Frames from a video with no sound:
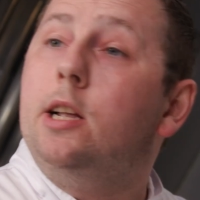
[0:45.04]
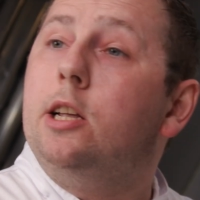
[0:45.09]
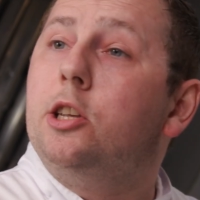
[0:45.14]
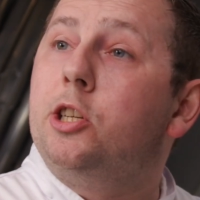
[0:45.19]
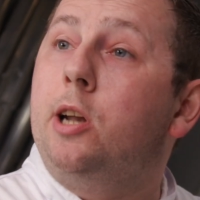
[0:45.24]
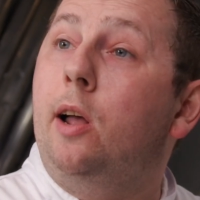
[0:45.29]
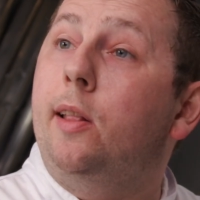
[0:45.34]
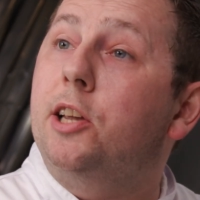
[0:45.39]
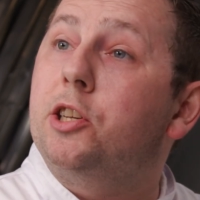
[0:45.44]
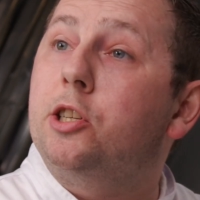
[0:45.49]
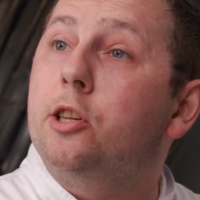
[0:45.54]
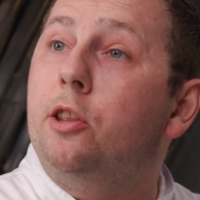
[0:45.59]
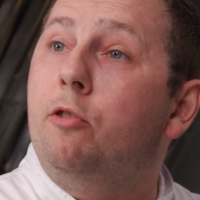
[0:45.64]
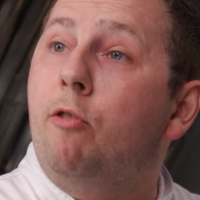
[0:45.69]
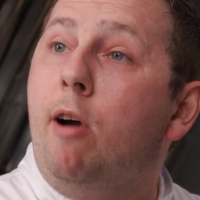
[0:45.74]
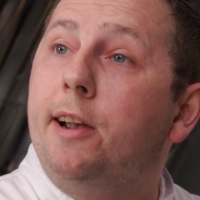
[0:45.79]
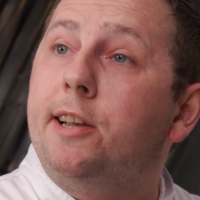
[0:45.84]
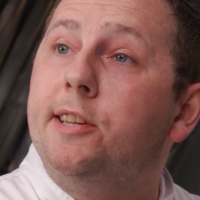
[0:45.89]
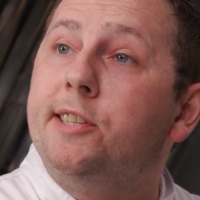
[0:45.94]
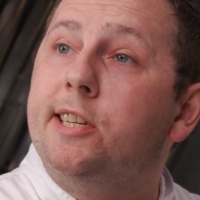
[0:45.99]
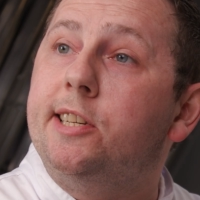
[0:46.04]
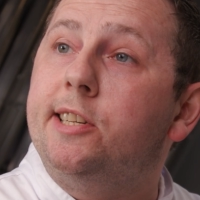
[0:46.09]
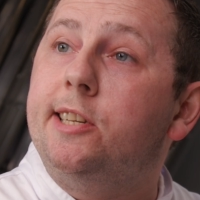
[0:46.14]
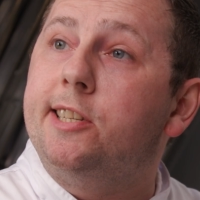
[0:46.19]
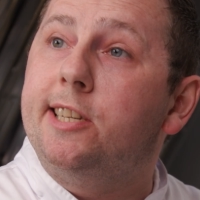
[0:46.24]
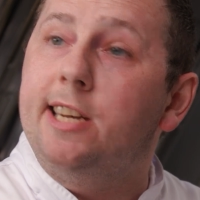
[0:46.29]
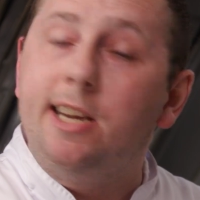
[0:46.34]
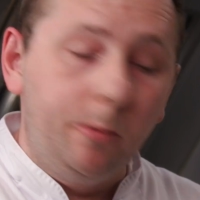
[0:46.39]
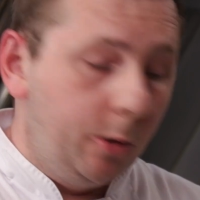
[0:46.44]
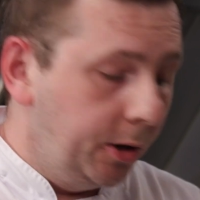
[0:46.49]
So now that's at the right
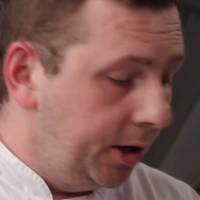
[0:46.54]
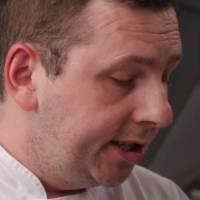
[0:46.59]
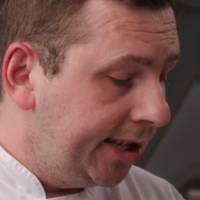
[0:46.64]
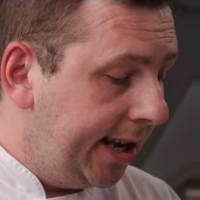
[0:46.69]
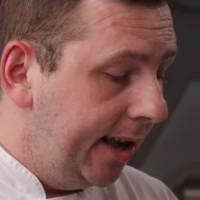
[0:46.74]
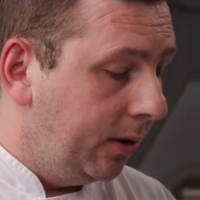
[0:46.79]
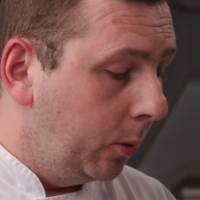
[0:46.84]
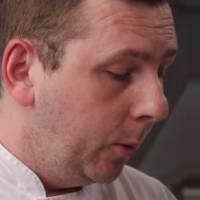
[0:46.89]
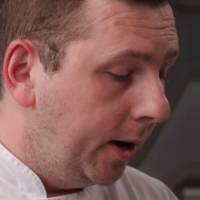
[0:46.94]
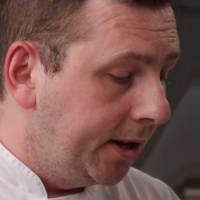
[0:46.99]
consistency. We're going to take the